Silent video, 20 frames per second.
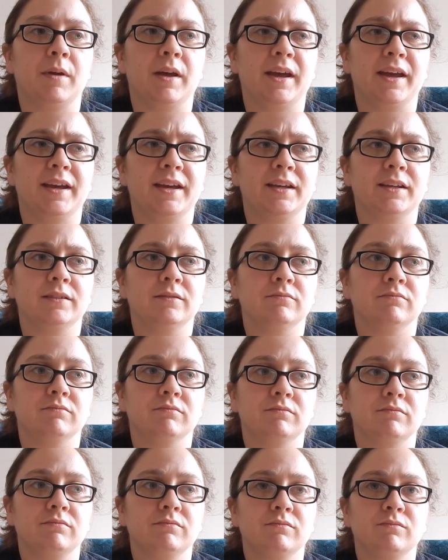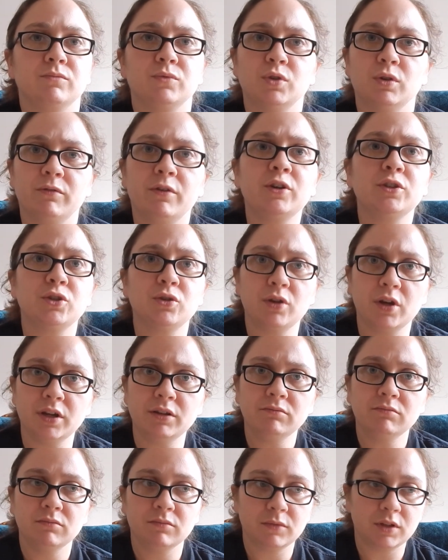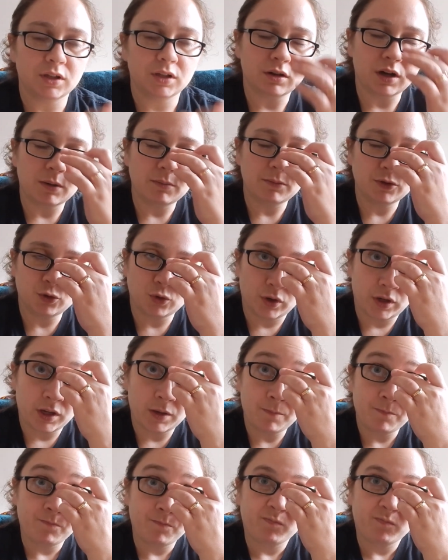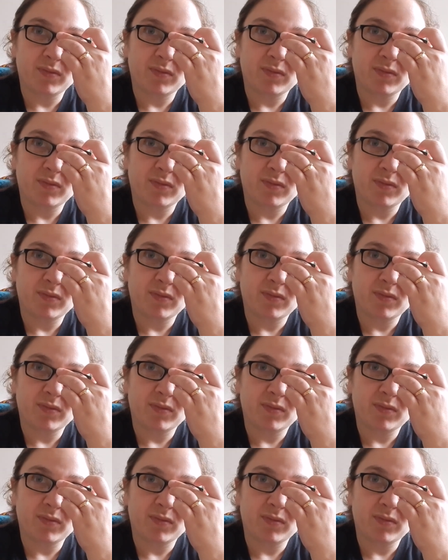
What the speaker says: And so far so good. You know, I'm enjoying it.